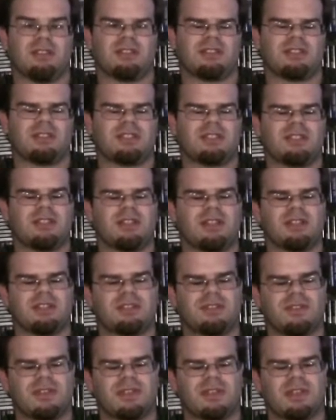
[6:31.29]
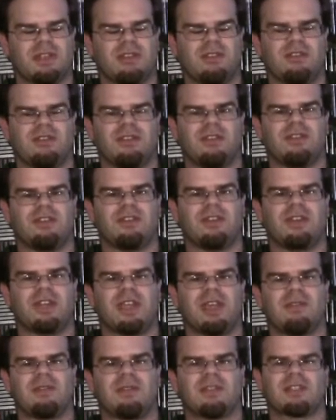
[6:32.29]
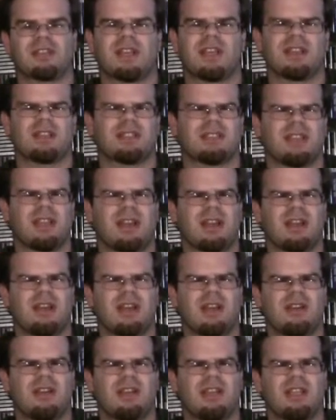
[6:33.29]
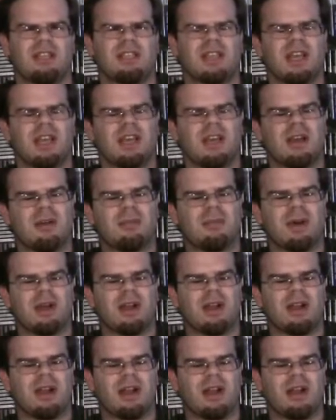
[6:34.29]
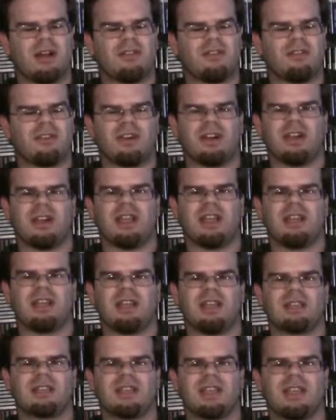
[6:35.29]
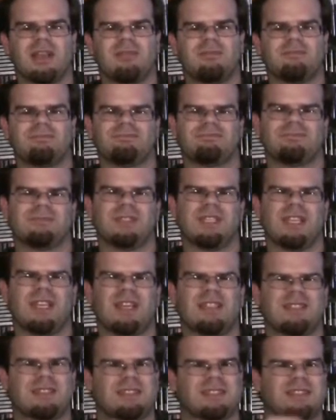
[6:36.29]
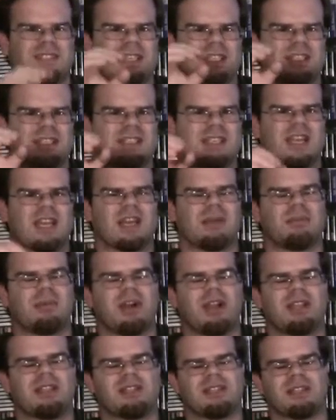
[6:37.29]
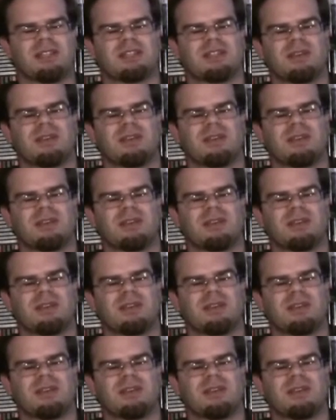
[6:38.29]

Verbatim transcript: $60 for a video game is kind of standard nowadays, but for an NES game, yeah, it's kind of pricey.